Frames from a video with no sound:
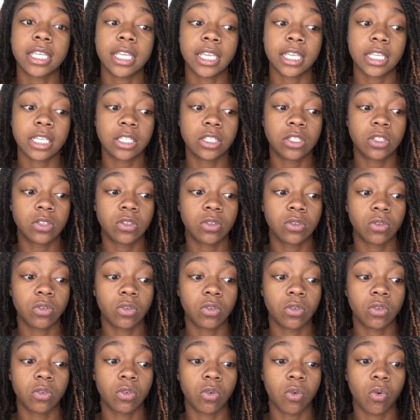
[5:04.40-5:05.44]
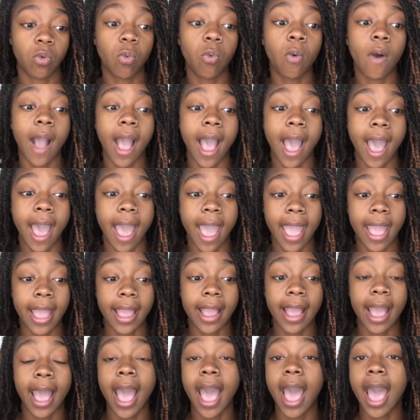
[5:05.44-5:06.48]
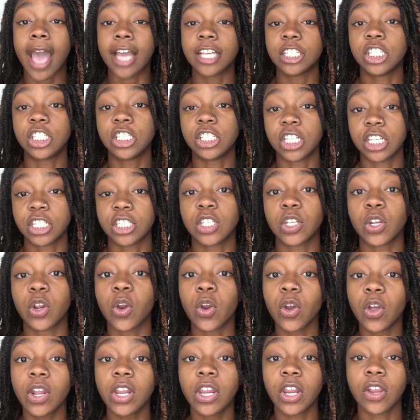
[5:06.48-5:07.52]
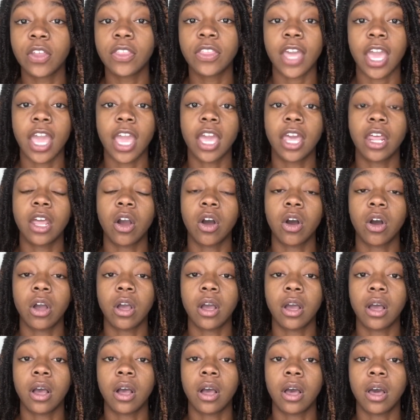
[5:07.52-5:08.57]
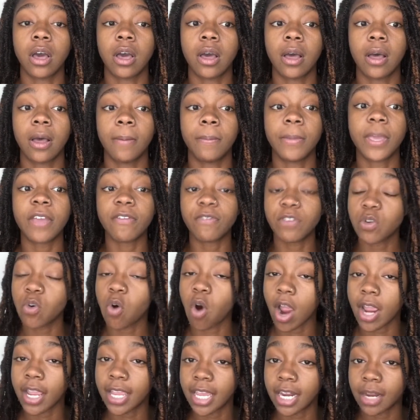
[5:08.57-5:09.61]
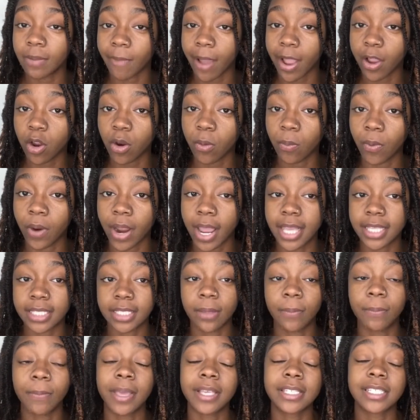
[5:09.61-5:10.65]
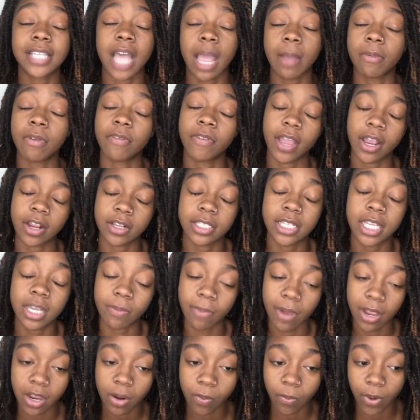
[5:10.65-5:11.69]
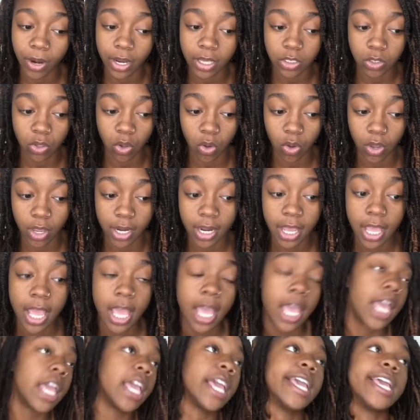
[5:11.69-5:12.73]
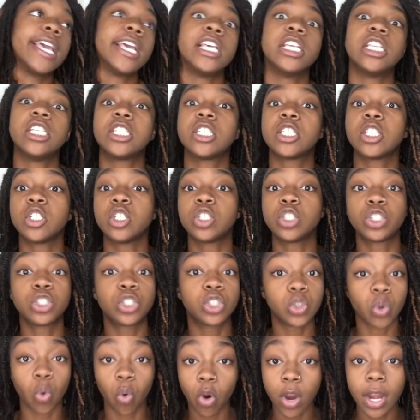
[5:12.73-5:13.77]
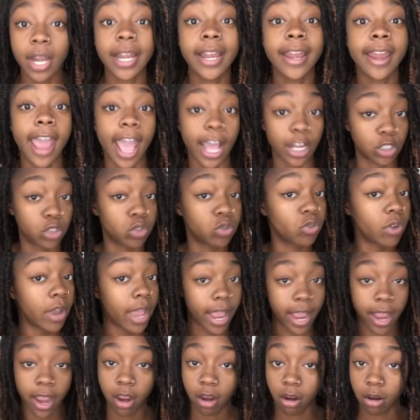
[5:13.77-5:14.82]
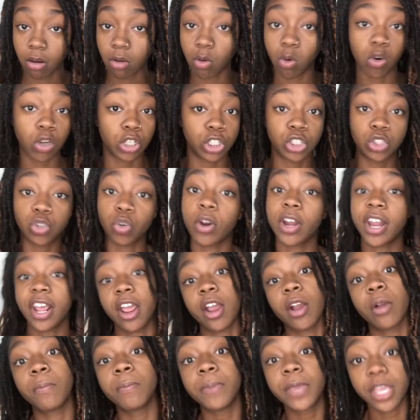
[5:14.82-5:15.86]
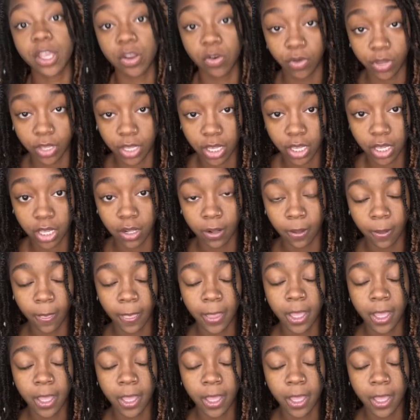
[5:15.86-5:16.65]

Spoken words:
is why I suggested earlier that if you are getting micro braids, the best type of hair to get micro braids on is short natural hair, or short hair period.